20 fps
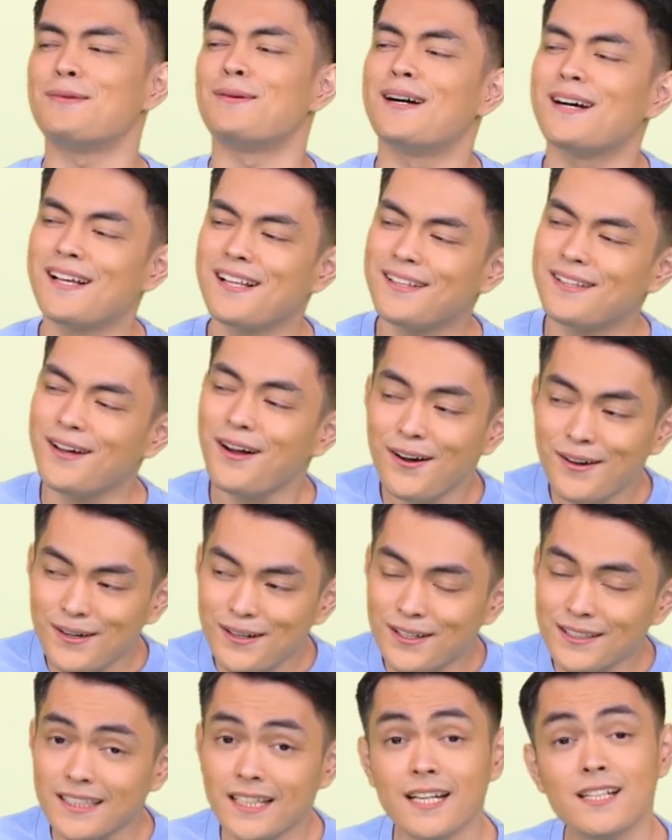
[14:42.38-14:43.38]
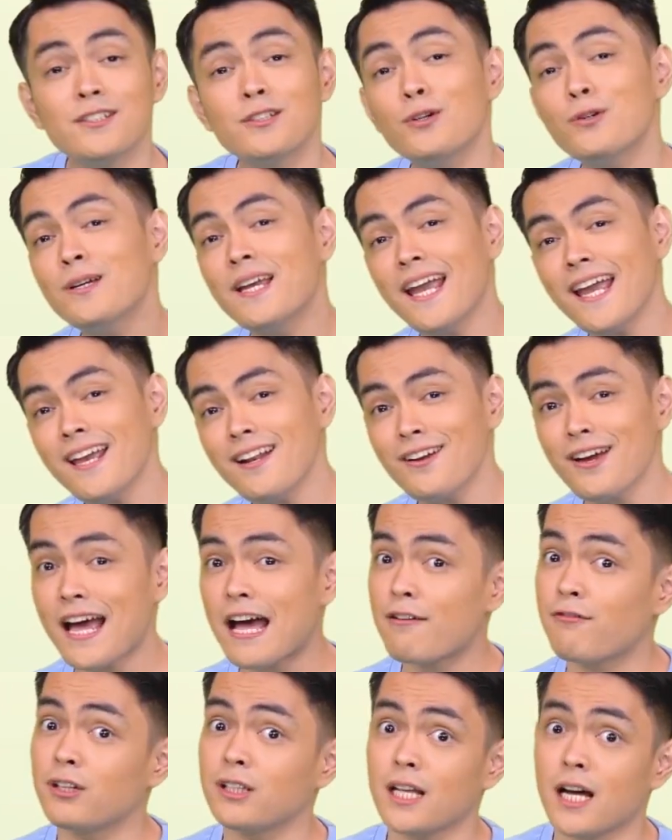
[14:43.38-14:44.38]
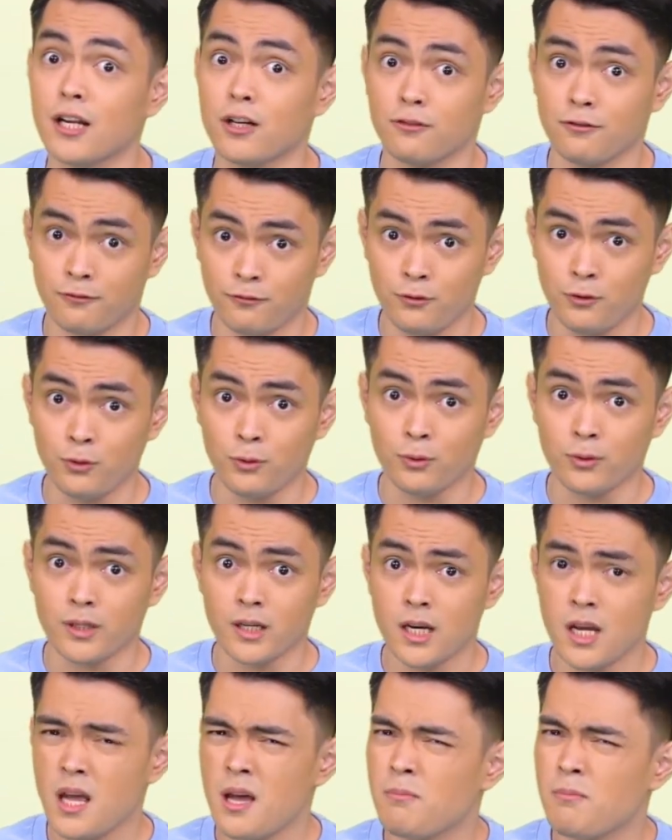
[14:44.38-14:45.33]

Well, Agot, it's okay to have a lot of food,